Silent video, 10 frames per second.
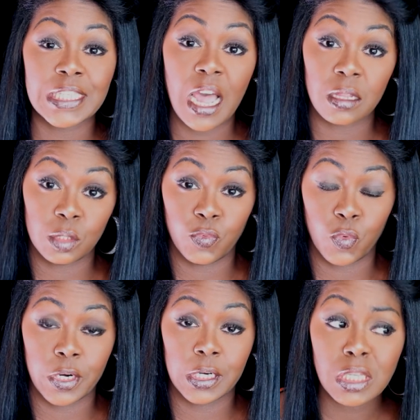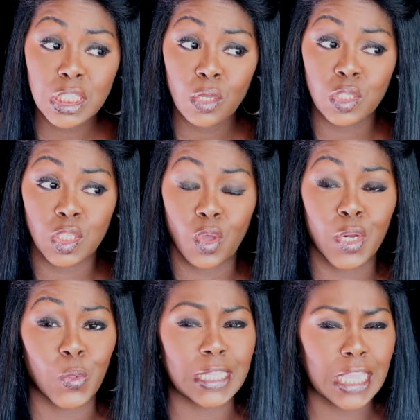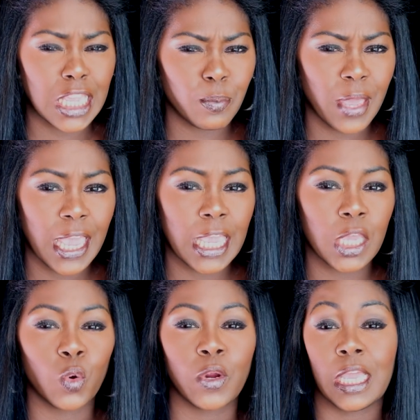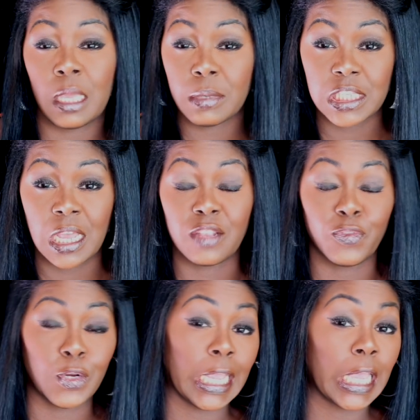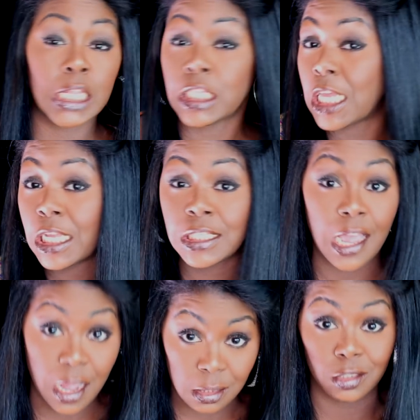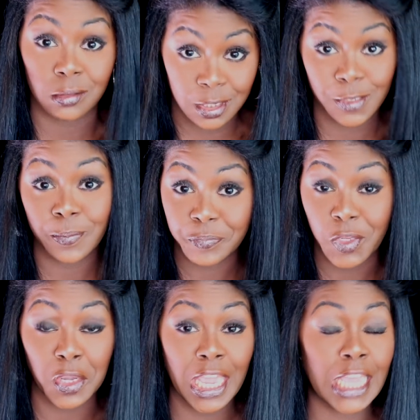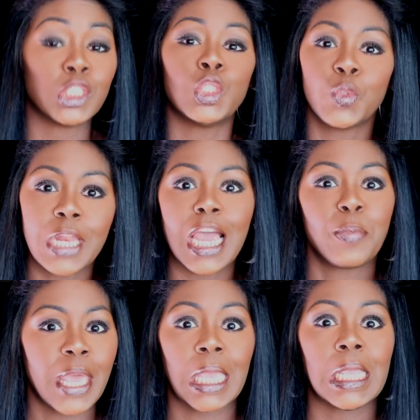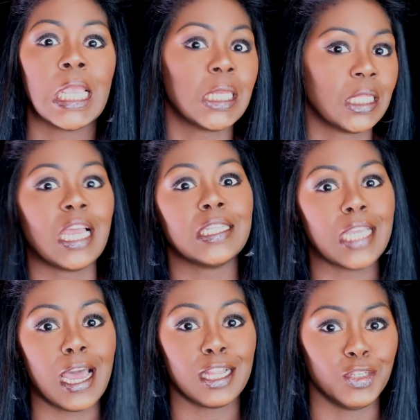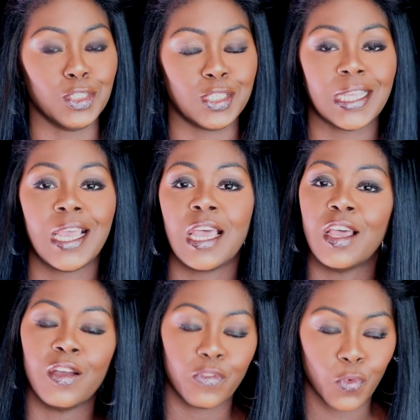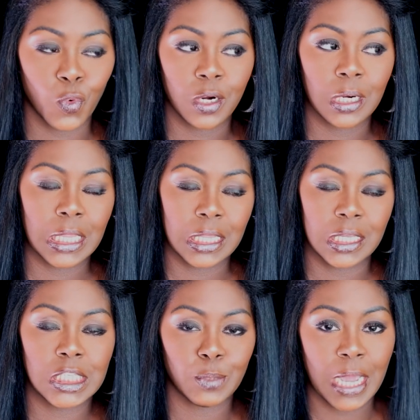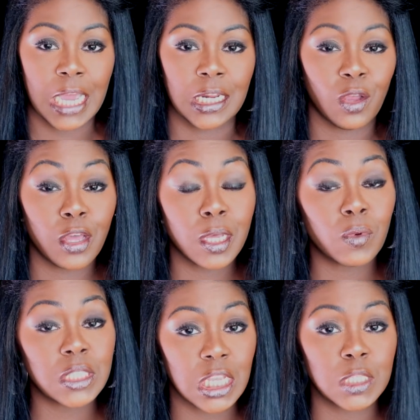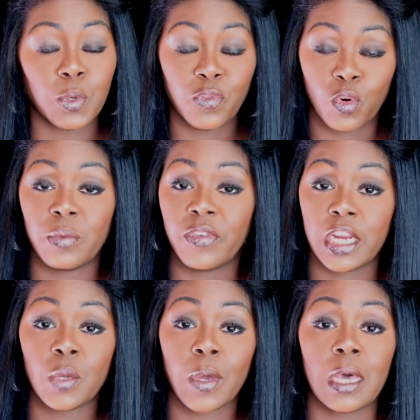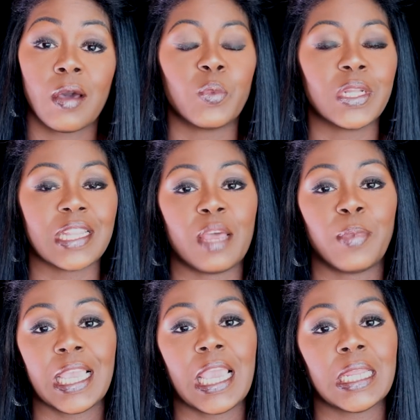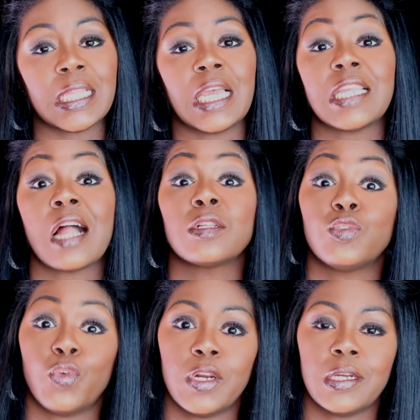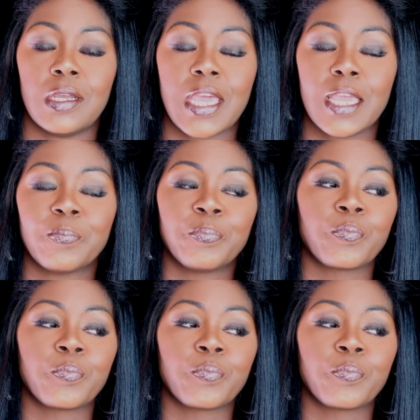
$31 for it. Also saw it on eBay or Amazon for $89. Okay, do not pay $89 for this bonnet. Although it does perform very well, I would not pay $89 for it, okay?